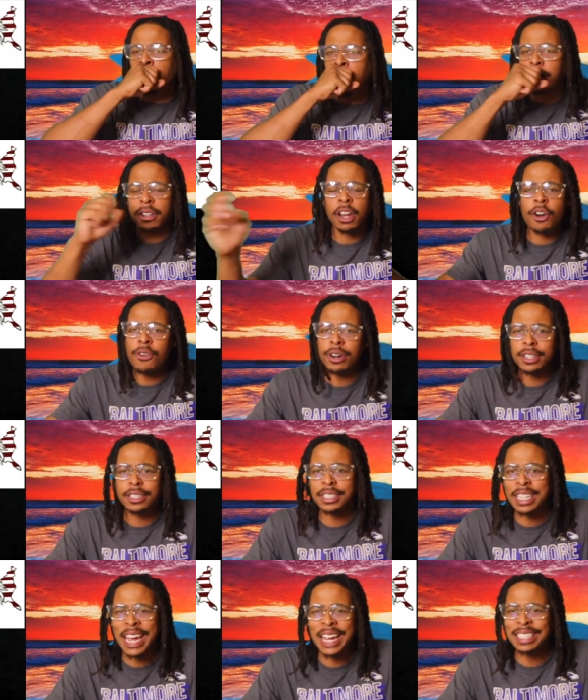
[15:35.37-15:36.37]
Lower the
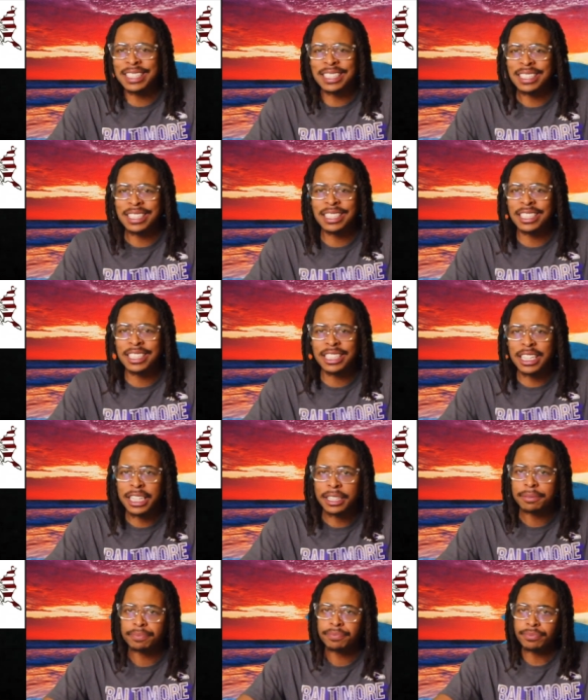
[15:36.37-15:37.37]
taxes and
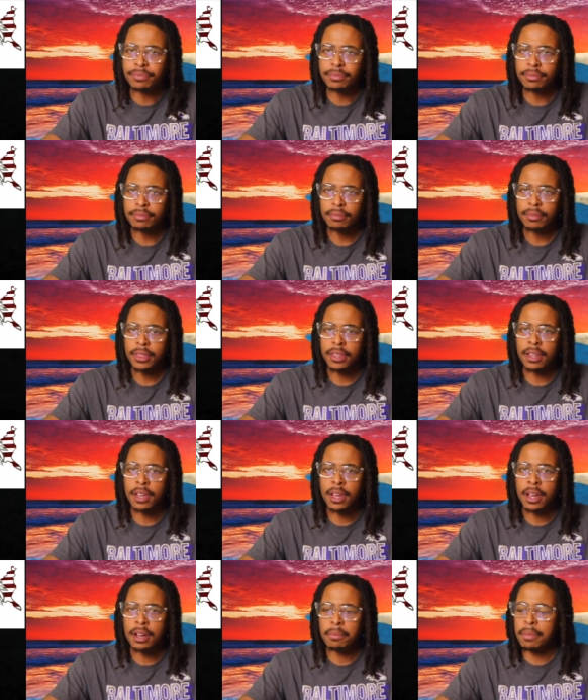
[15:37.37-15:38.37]
shit.
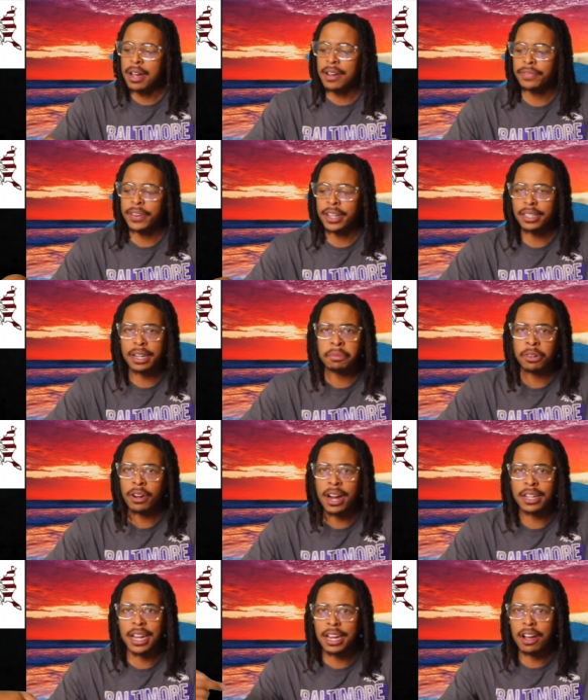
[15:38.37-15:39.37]
Motherfucking
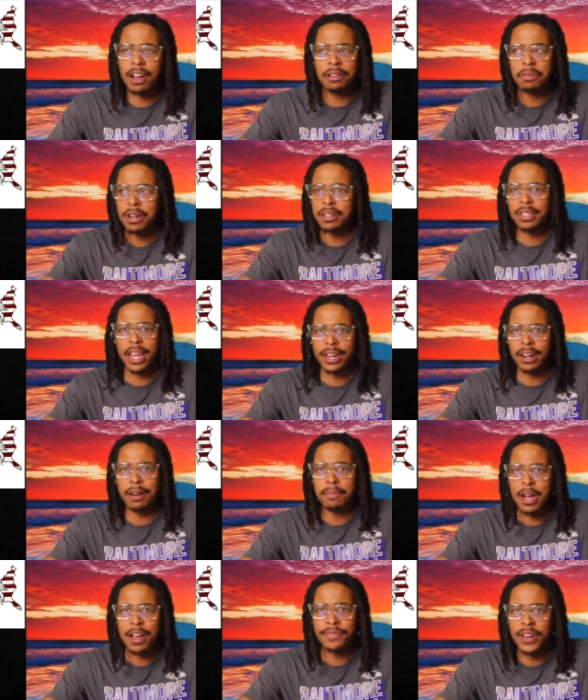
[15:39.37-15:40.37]
Democrat, they all want to take
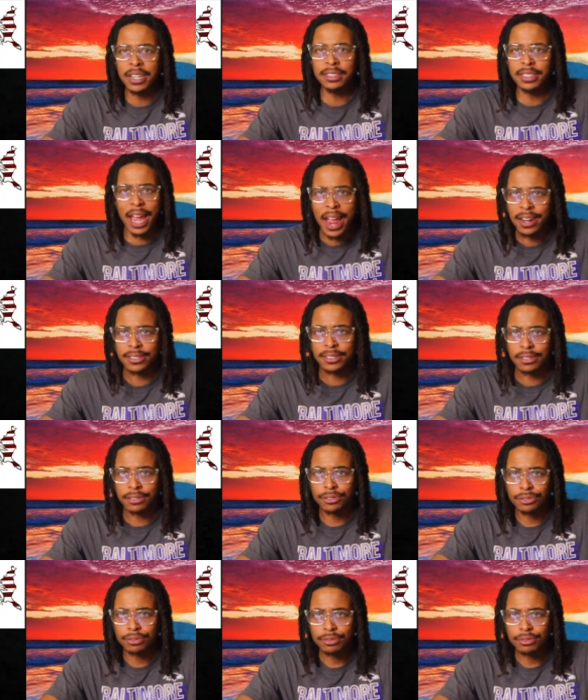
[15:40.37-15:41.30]
our motherfucking taxes.